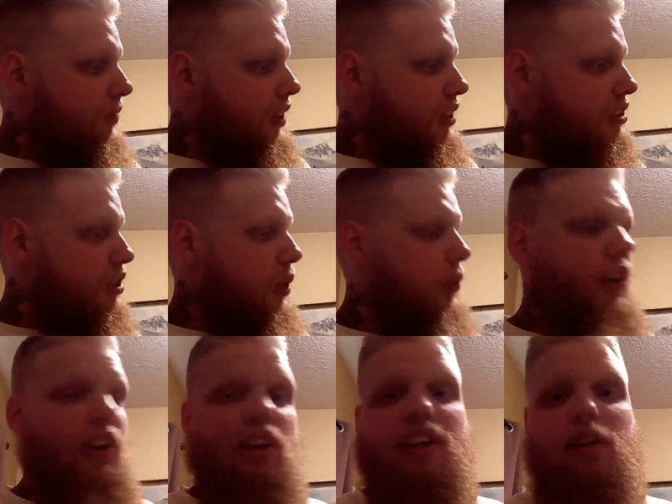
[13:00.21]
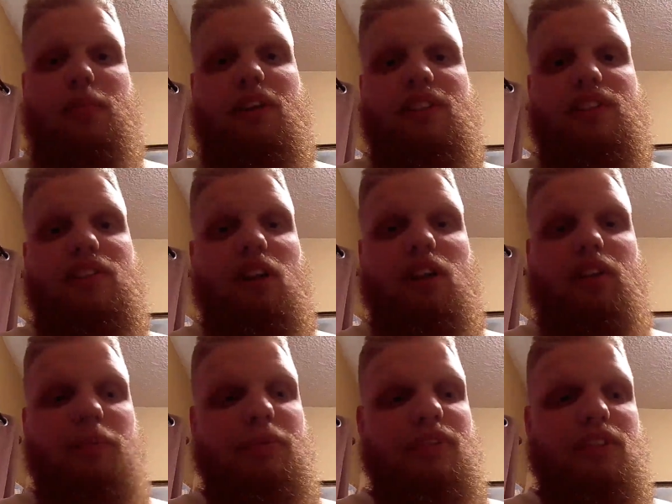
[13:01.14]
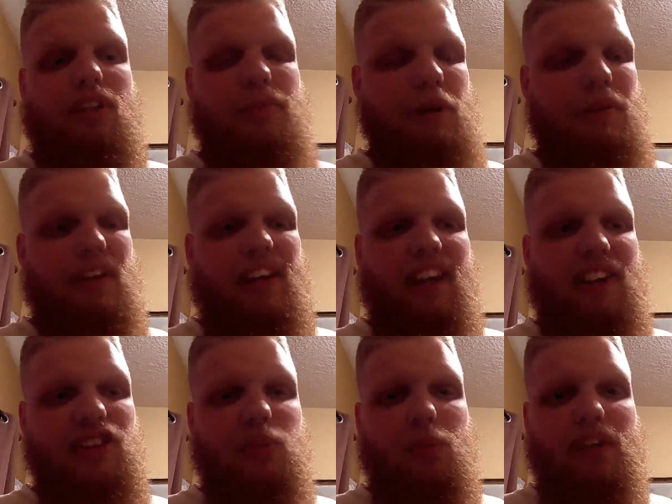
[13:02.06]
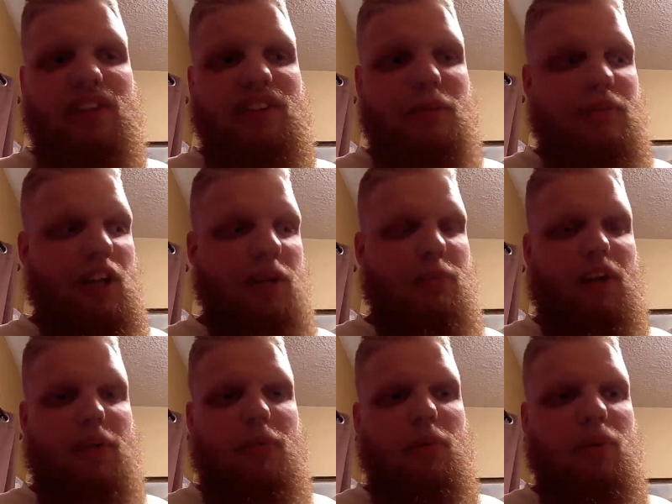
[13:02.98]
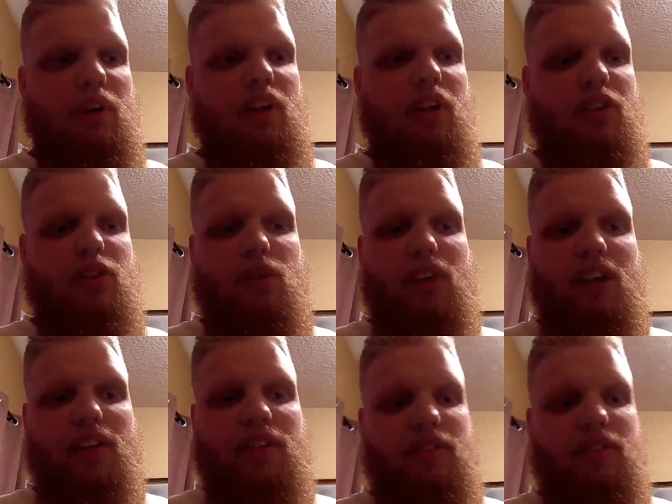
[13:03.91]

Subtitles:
so they're not going to be installed up until maybe next week sometime when I'm at work. I'll do that